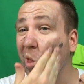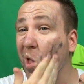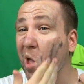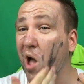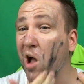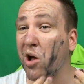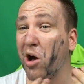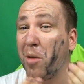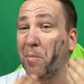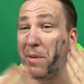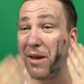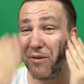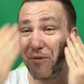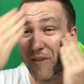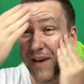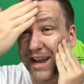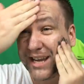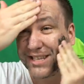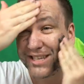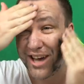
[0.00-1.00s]
I've got a big
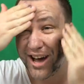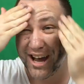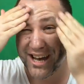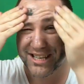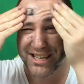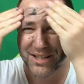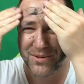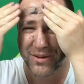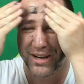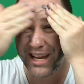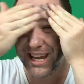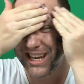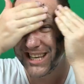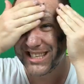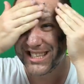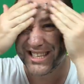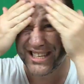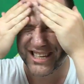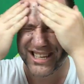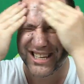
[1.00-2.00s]
face, guys. That's what it is.